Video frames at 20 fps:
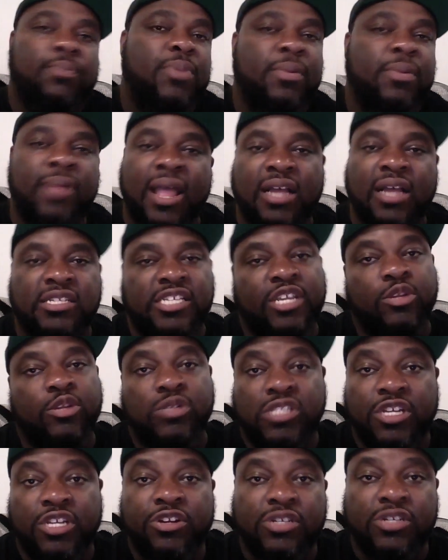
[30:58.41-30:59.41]
People like, I'll take
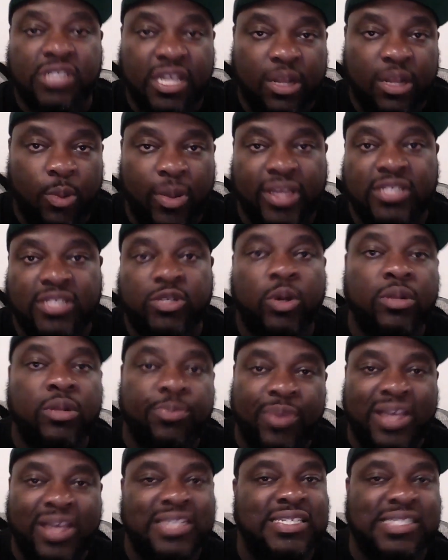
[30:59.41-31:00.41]
you serious anyway. So
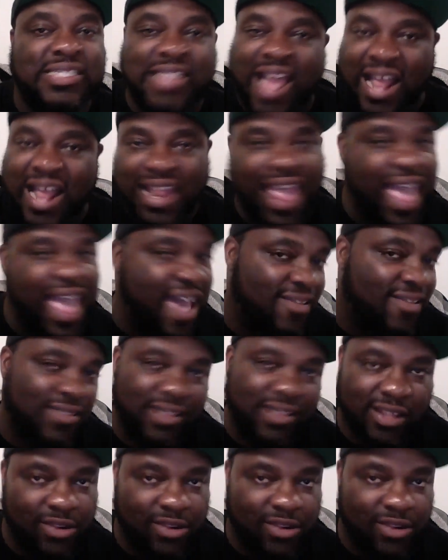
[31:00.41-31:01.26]
it's best not to have the